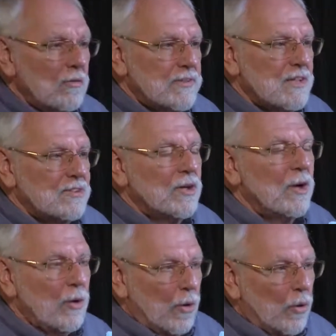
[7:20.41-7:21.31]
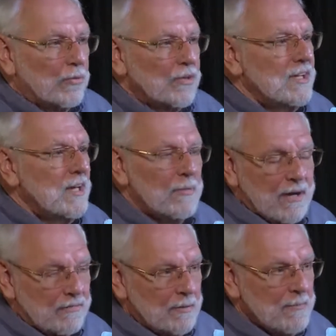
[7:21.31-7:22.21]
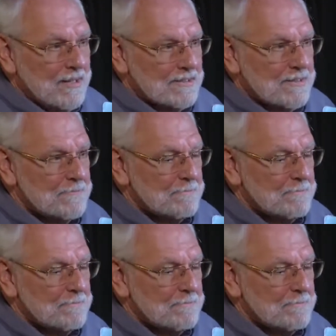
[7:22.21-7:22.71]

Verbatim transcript: of this over them every month.